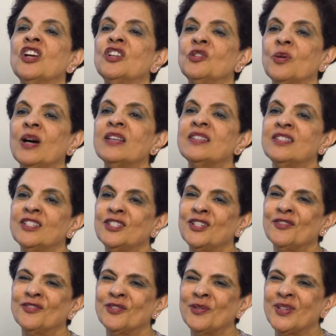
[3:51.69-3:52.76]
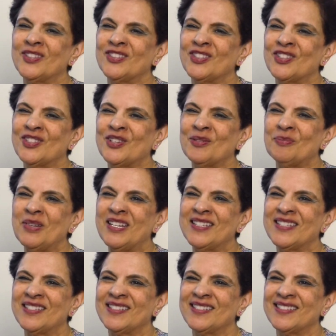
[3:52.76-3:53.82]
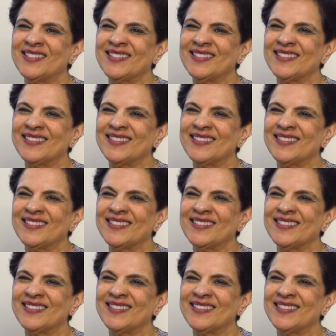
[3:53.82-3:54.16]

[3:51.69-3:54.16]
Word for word: to ask the tough questions of ministers.